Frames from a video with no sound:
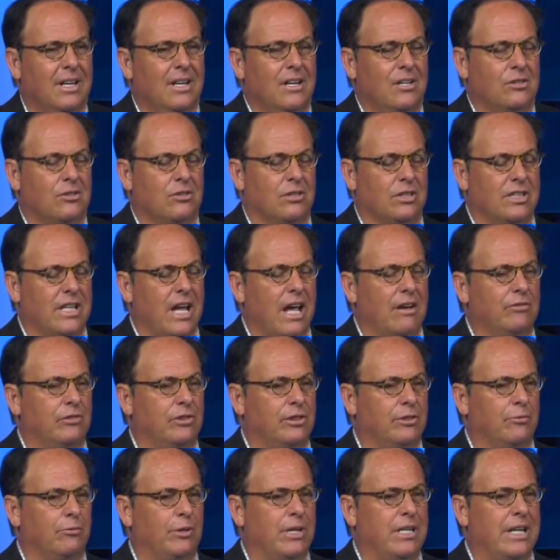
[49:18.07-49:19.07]
So the devil
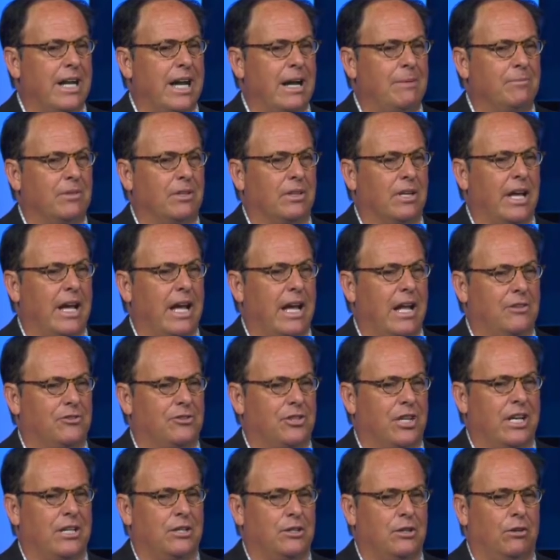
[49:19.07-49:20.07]
renamed the land,
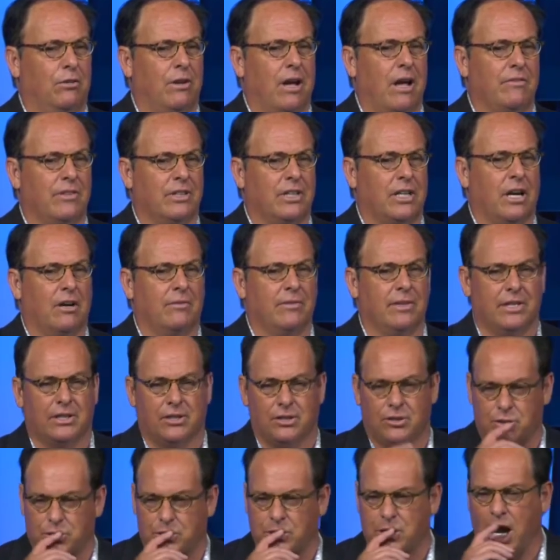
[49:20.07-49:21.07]
saying, You don't have a covenant
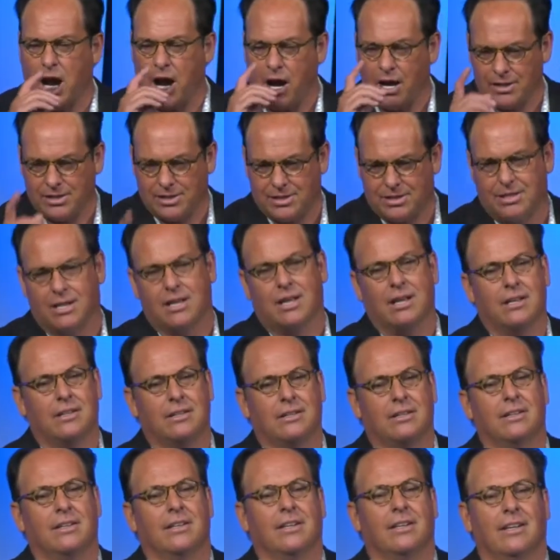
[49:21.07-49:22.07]
because God said,
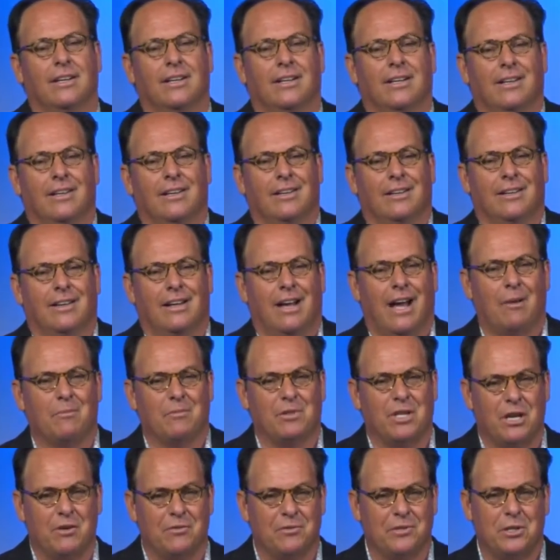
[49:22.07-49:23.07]
I'm
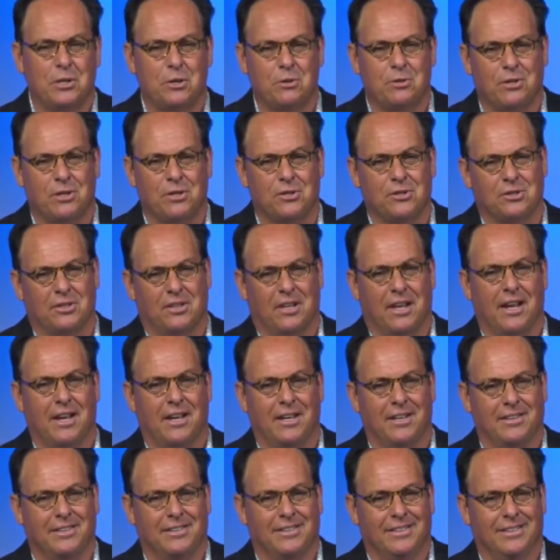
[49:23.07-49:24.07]
giving you this
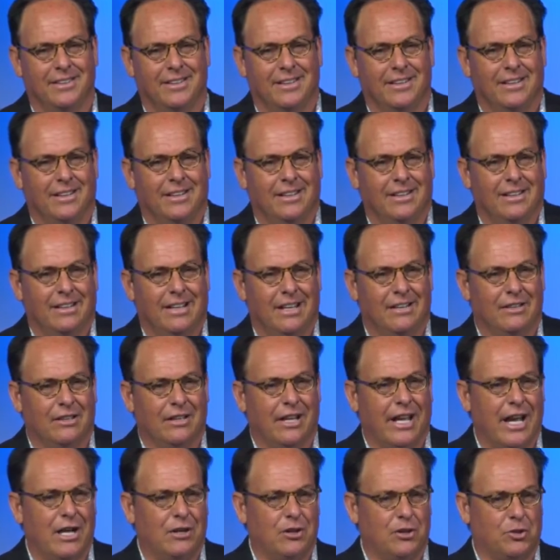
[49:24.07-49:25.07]
land. And the
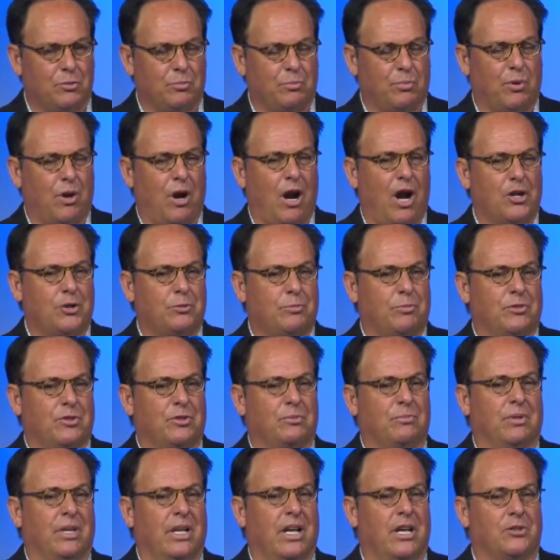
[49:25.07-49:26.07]
land is prosperous
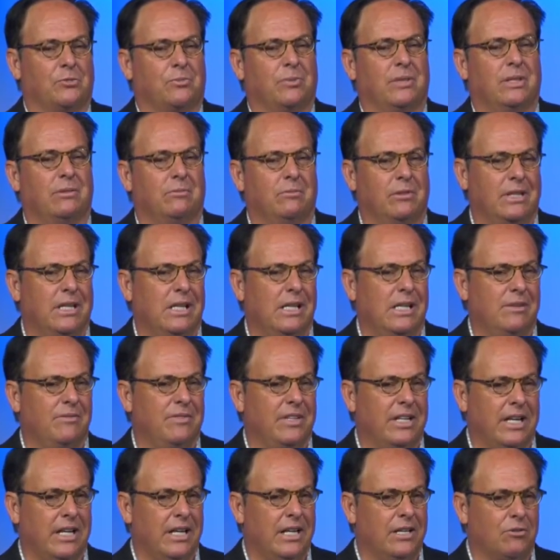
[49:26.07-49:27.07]
and blessed. We didn't, we didn't even
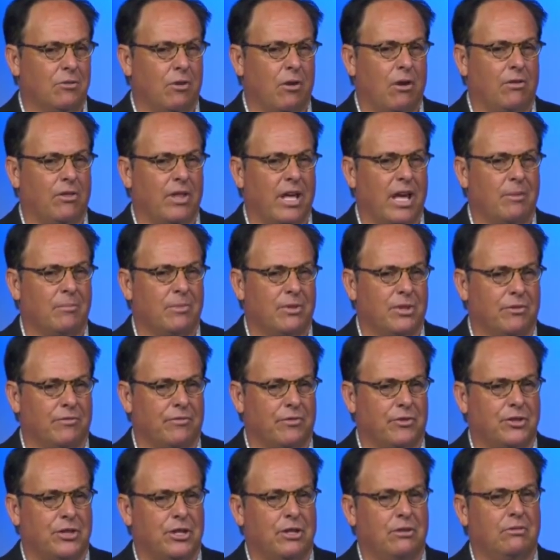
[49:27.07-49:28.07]
get into all that, but the
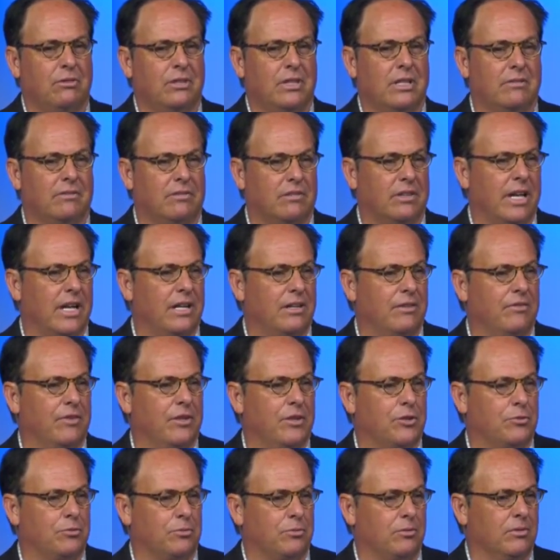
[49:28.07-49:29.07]
fertility of the land of
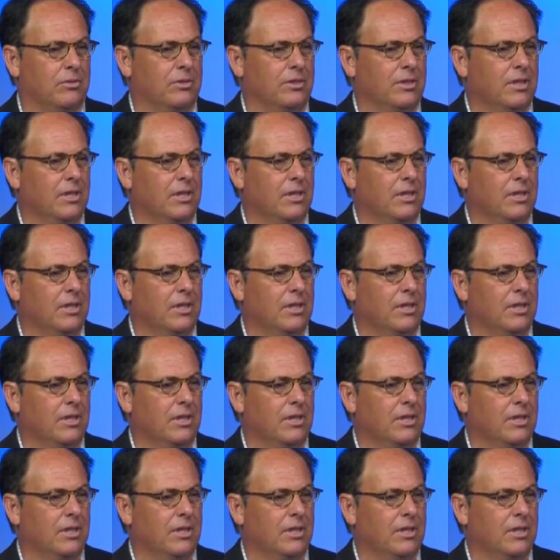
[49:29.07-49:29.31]
Israel.